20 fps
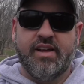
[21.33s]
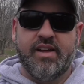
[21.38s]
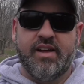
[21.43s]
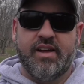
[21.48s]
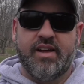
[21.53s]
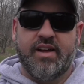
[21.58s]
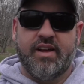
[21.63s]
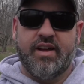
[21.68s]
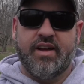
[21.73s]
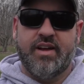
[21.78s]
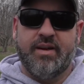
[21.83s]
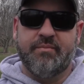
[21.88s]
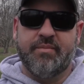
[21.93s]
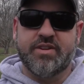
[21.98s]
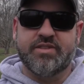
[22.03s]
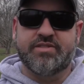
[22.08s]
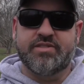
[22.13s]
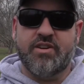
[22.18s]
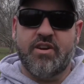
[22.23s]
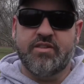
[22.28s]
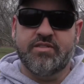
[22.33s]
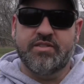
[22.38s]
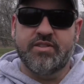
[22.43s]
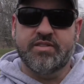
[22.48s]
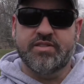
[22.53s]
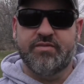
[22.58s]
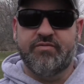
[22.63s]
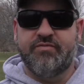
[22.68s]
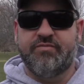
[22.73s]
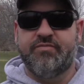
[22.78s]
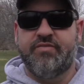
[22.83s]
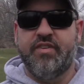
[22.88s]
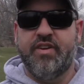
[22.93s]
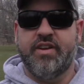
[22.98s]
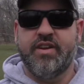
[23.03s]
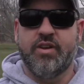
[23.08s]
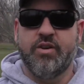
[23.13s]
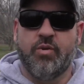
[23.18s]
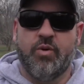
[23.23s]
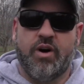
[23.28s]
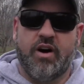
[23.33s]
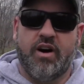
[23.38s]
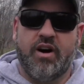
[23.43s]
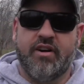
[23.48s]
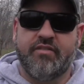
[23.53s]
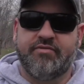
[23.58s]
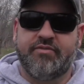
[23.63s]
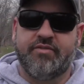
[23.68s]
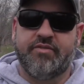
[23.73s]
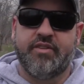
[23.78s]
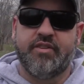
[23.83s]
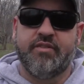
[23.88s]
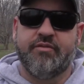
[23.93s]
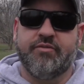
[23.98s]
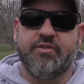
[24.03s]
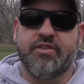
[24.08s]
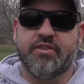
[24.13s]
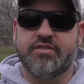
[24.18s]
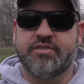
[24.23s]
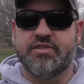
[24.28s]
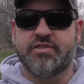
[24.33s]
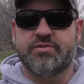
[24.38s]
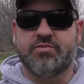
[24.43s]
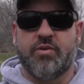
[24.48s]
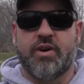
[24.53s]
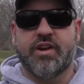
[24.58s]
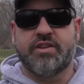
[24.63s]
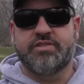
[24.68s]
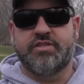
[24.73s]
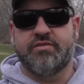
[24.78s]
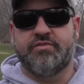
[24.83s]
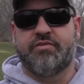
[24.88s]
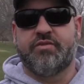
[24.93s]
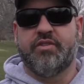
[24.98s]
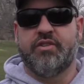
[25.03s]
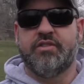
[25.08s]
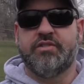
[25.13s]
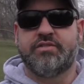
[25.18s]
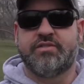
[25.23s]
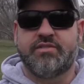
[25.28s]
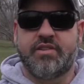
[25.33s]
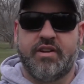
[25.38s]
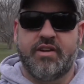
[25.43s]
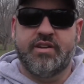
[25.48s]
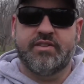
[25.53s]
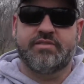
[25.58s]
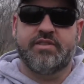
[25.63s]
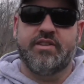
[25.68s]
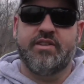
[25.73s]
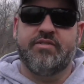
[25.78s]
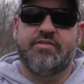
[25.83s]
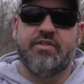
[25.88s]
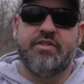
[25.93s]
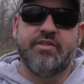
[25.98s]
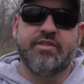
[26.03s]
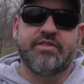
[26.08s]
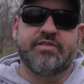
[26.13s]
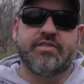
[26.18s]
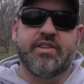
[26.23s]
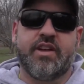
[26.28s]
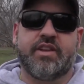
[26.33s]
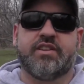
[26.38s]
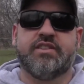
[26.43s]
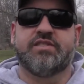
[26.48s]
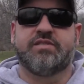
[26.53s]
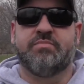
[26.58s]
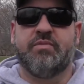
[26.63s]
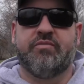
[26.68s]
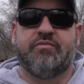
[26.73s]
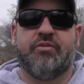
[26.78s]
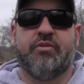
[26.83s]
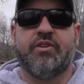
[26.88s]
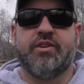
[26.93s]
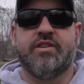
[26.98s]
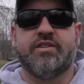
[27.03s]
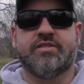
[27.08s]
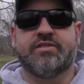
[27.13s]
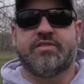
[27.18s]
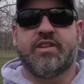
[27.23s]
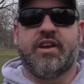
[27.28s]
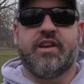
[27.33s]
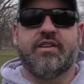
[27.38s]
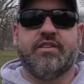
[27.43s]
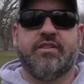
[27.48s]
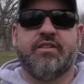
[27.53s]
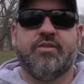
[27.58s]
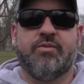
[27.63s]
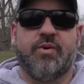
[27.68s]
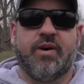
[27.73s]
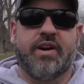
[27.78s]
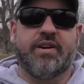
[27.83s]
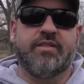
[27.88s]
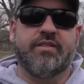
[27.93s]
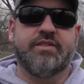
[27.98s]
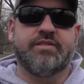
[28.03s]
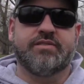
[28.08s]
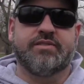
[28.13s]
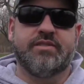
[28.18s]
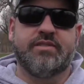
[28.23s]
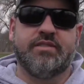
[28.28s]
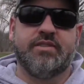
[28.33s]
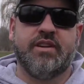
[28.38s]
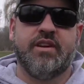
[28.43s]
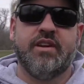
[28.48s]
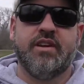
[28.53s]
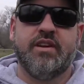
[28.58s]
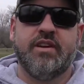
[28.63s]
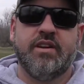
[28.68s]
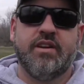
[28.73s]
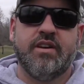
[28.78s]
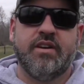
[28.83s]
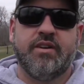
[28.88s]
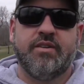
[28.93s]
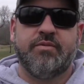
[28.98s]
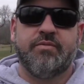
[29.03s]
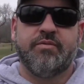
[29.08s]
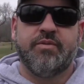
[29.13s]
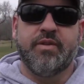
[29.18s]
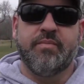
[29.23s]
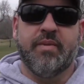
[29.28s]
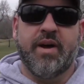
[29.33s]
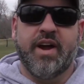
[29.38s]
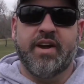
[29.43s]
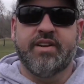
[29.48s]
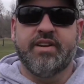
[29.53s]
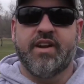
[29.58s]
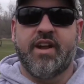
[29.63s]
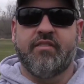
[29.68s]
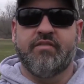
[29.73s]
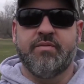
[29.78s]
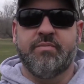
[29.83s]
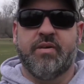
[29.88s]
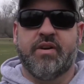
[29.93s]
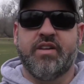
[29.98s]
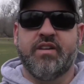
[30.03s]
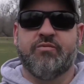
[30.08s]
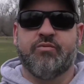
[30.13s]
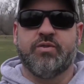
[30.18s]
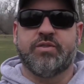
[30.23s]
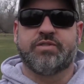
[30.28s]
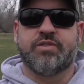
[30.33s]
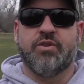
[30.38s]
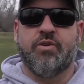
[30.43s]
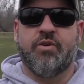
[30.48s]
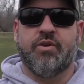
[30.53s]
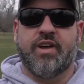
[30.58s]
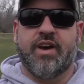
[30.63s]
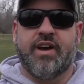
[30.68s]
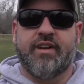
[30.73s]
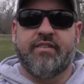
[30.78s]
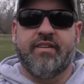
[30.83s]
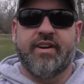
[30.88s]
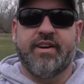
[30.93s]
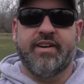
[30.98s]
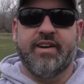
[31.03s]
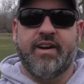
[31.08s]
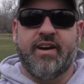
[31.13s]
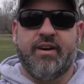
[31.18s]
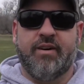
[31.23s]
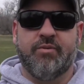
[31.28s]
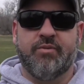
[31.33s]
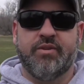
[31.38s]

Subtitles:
I'm going to start this video off, if you could just watch the first, say 30 seconds before you decide you don't want to listen. Reminding everybody of what's going on right now.